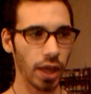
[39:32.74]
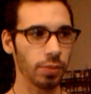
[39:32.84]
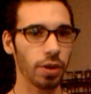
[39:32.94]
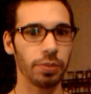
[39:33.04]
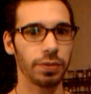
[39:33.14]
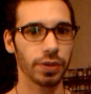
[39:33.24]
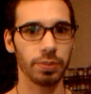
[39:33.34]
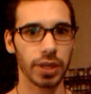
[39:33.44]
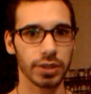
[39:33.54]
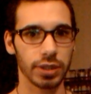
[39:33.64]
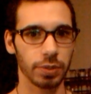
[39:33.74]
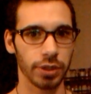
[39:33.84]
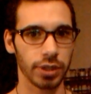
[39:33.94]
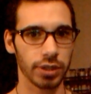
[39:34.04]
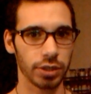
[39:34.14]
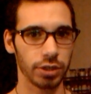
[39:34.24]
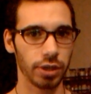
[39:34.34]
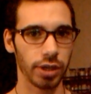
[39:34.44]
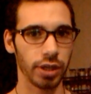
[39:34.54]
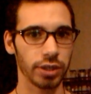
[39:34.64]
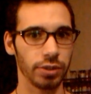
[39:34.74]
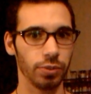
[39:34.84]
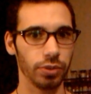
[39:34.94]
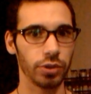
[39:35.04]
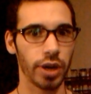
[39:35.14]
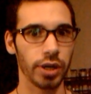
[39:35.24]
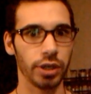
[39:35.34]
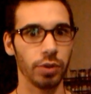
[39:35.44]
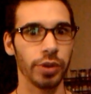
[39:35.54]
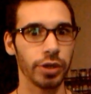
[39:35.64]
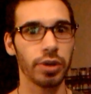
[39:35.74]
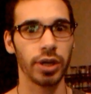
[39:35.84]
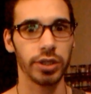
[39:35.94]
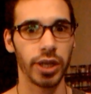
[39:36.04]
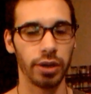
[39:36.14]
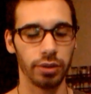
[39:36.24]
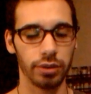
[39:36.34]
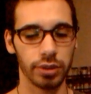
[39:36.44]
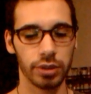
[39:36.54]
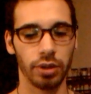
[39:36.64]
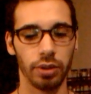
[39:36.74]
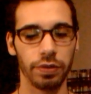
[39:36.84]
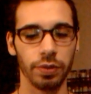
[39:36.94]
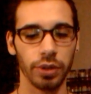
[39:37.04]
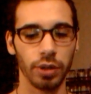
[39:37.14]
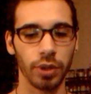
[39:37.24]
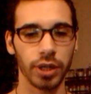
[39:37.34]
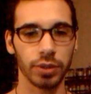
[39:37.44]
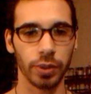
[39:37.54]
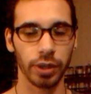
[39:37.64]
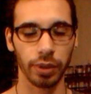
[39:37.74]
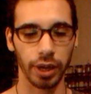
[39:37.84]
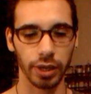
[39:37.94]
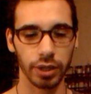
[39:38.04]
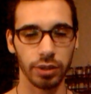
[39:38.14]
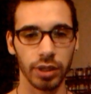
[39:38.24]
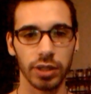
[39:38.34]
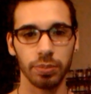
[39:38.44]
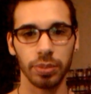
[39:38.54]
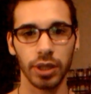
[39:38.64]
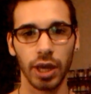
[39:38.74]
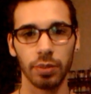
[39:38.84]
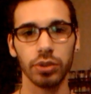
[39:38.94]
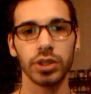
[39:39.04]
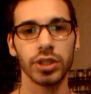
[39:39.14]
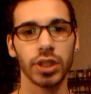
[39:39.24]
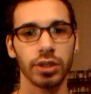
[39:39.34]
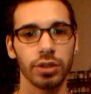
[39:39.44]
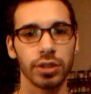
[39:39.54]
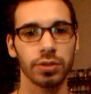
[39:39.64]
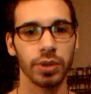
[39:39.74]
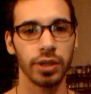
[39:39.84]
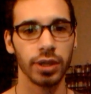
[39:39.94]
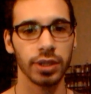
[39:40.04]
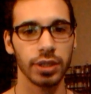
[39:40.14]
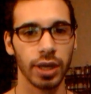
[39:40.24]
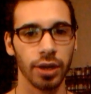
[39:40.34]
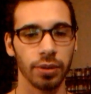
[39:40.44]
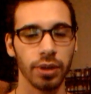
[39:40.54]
be for the best experience that you're trying to do when you're trying to channel. So if you really want it to work right, you need to be able to shut those three things down